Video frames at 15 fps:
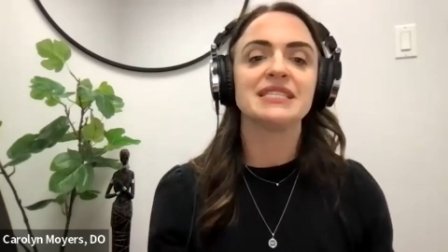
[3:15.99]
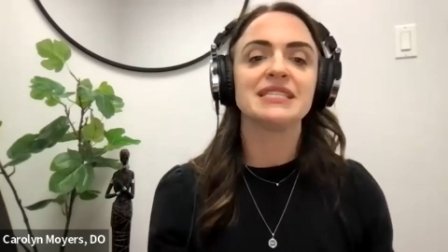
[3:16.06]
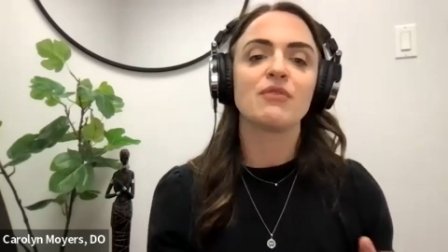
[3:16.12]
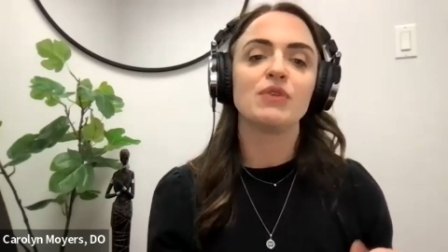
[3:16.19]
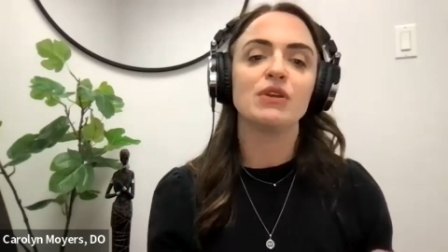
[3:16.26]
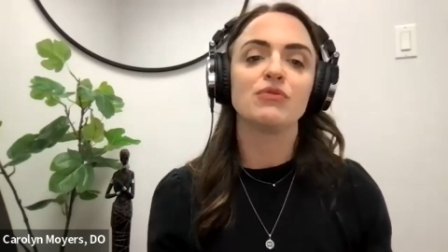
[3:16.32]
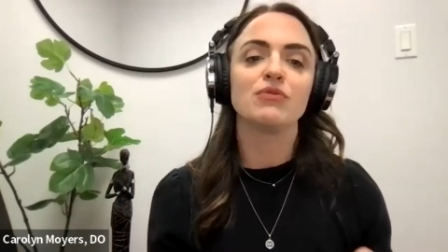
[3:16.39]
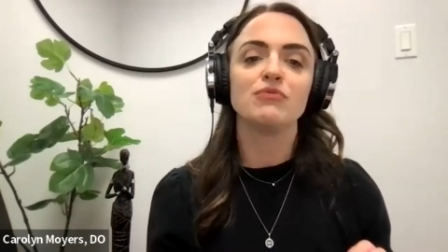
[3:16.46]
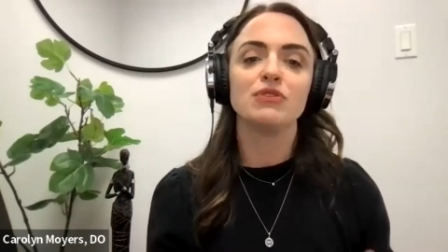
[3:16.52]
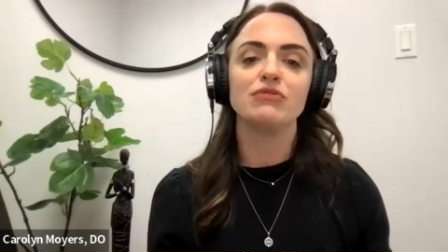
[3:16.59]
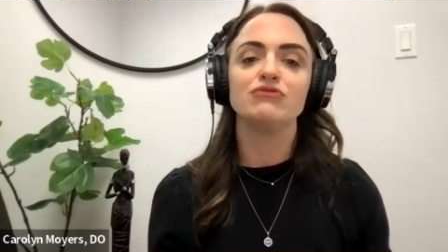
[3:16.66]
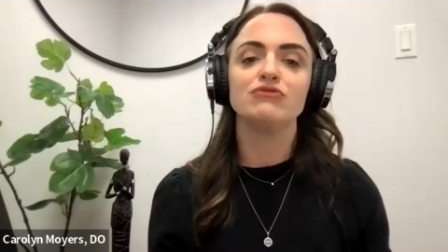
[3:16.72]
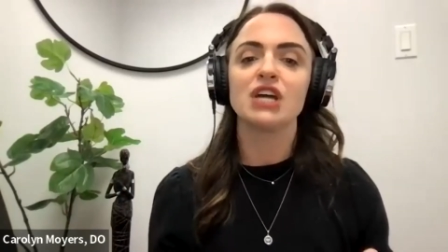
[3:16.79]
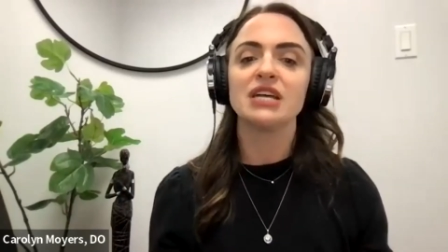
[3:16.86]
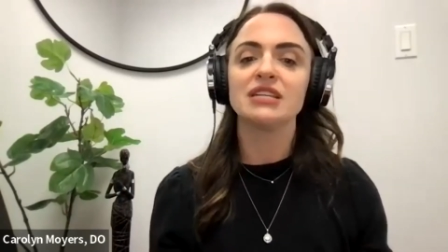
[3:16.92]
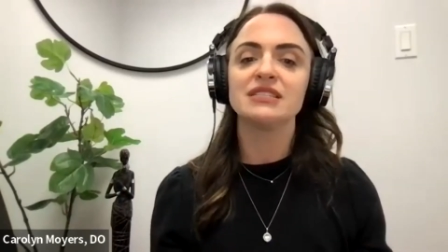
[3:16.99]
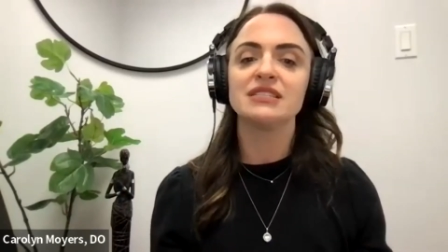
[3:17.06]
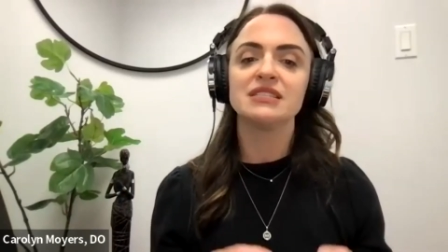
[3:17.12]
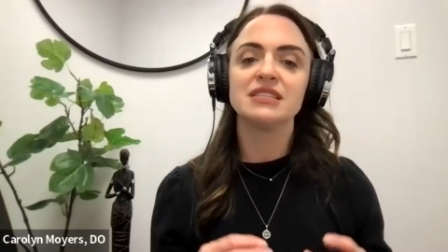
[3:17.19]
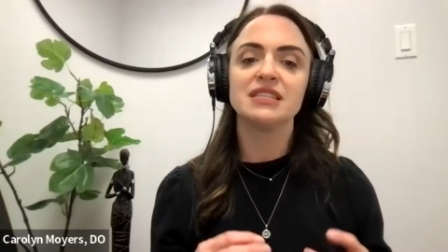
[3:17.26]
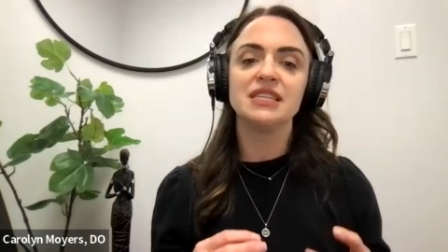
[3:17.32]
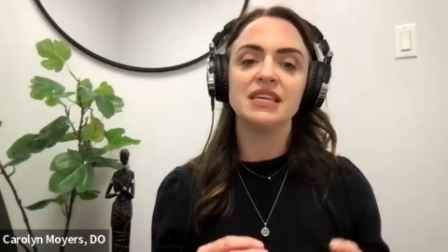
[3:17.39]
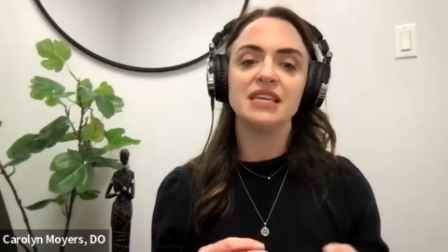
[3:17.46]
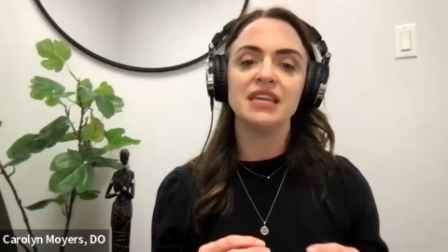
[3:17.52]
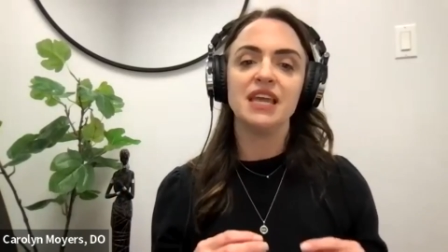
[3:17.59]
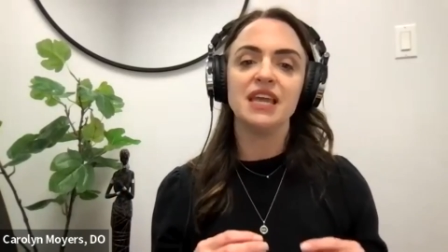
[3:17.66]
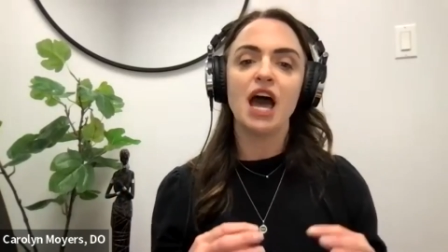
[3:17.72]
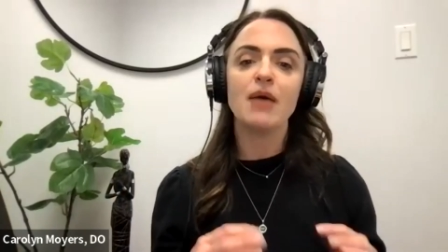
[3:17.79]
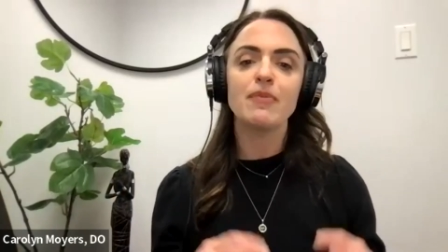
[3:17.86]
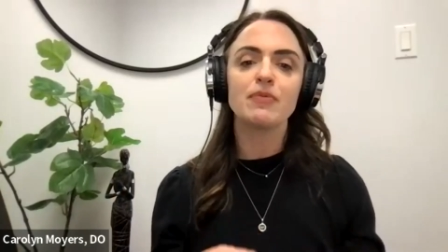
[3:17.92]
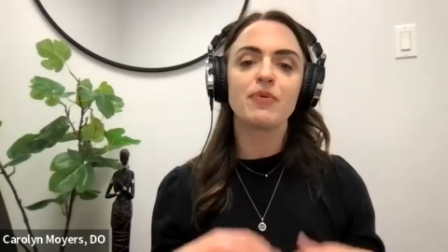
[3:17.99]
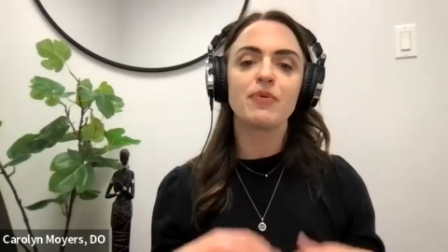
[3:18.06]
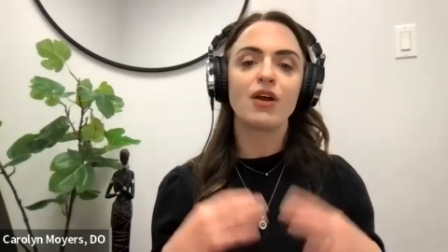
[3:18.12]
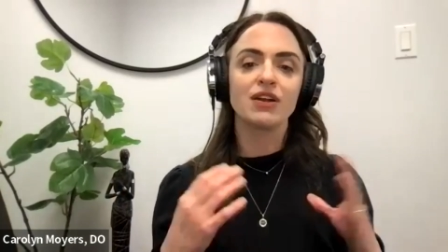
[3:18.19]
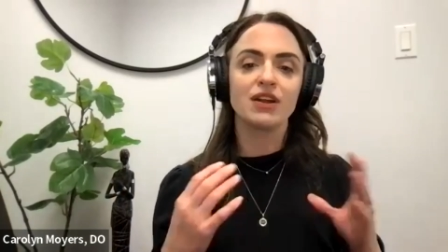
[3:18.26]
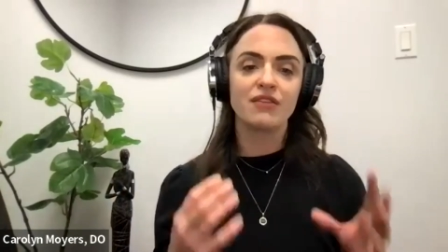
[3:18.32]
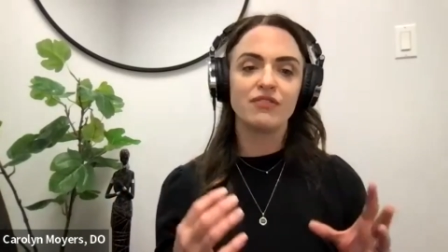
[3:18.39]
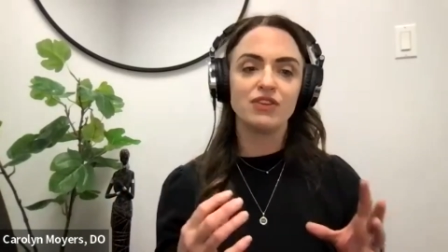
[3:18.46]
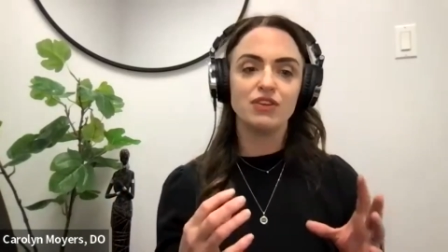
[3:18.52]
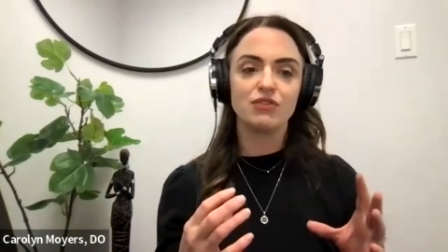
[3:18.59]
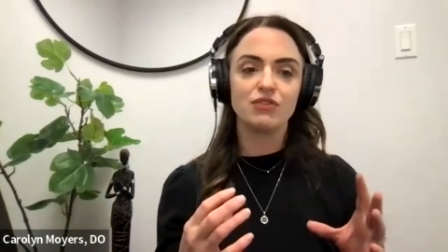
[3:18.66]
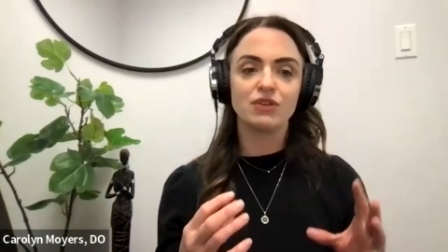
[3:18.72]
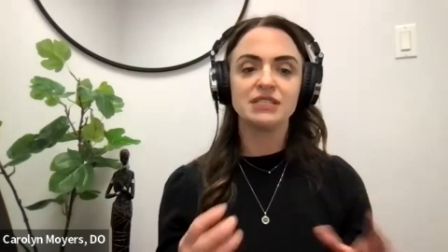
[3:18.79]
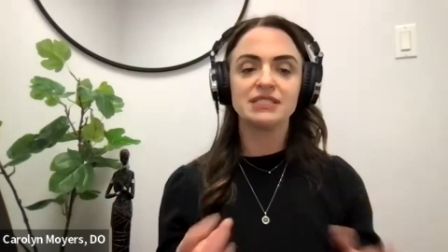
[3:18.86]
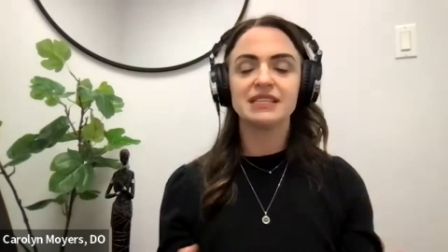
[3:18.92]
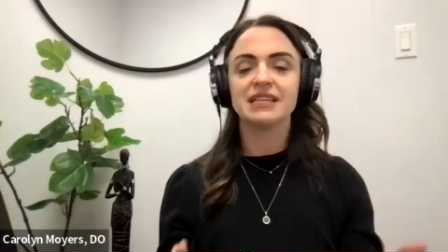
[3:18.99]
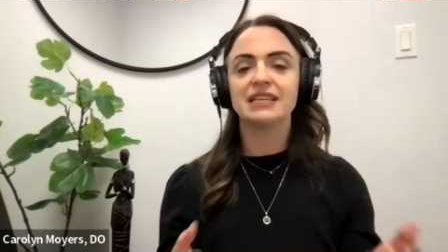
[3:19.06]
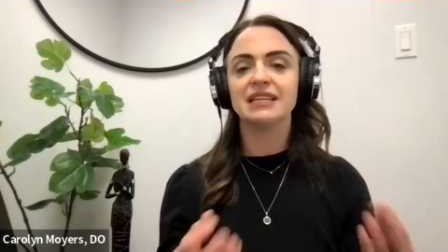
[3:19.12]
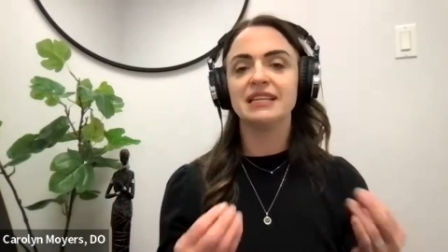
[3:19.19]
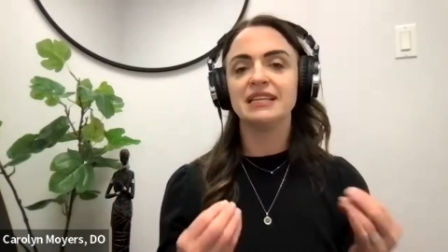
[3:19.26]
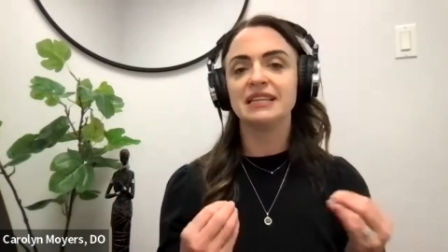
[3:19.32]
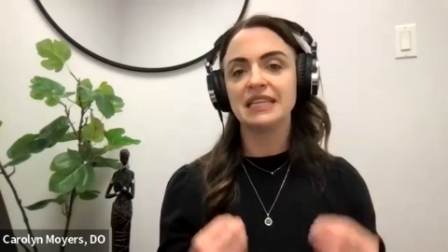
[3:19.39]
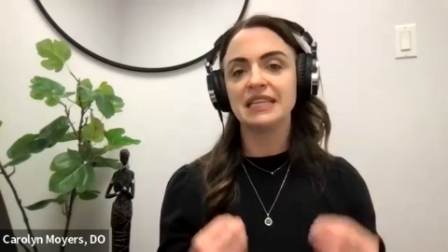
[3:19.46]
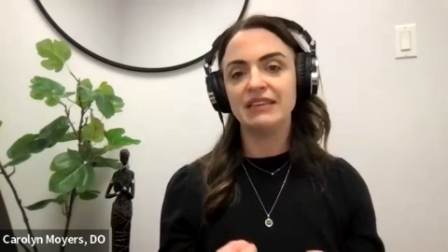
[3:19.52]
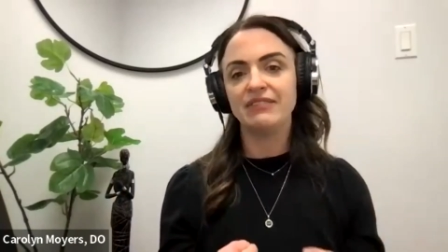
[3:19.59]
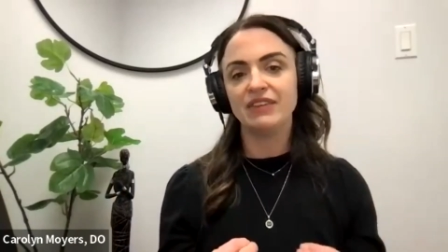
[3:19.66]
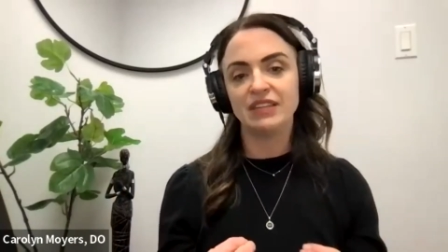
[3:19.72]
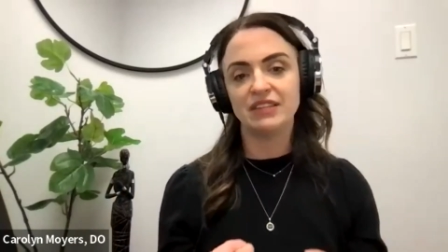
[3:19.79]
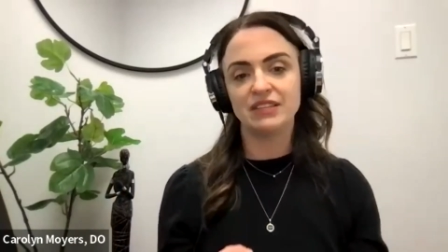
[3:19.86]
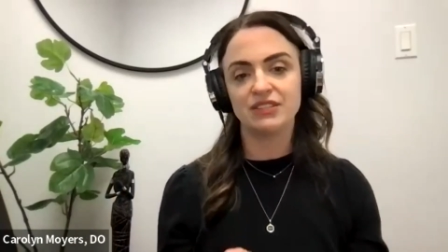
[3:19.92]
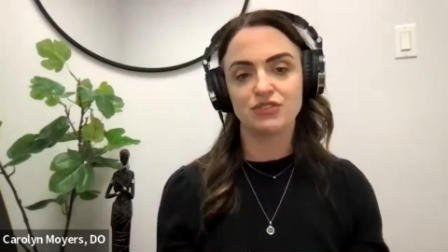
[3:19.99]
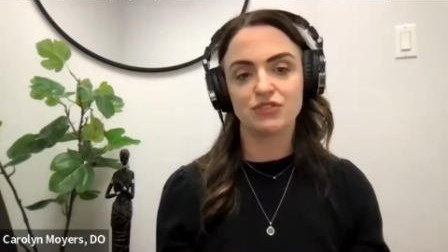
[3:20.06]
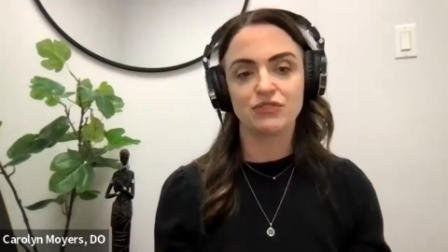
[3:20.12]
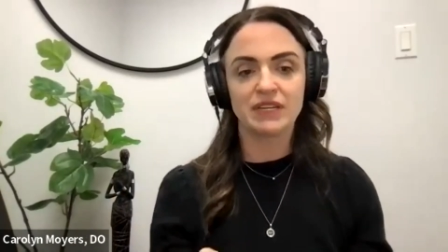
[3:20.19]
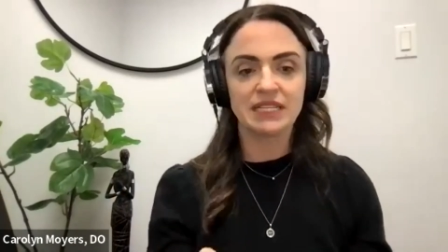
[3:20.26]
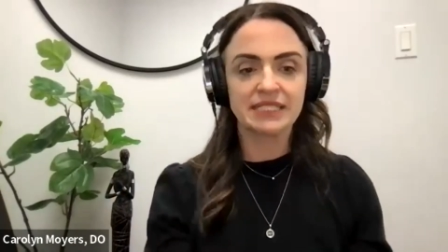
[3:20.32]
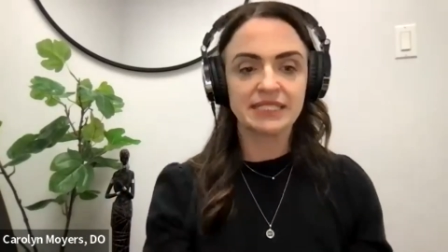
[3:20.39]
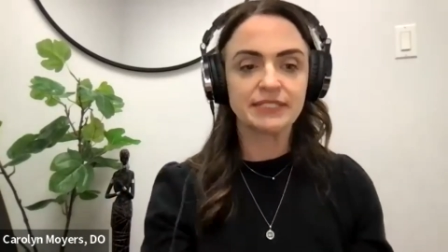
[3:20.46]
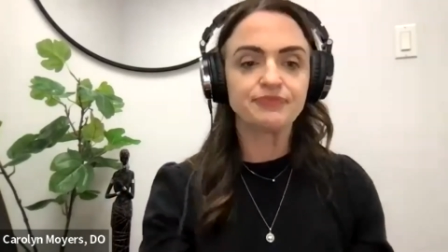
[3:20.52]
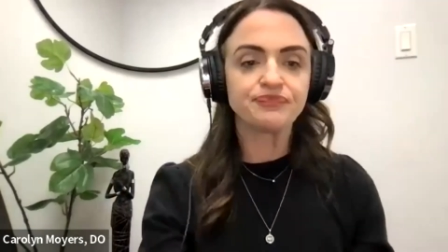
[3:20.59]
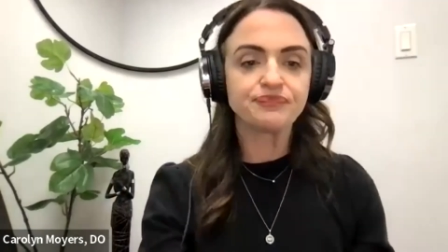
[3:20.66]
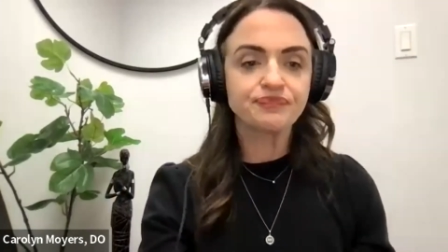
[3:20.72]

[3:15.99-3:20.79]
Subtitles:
that we remove just the upper part of the uterus and leaving the cervix.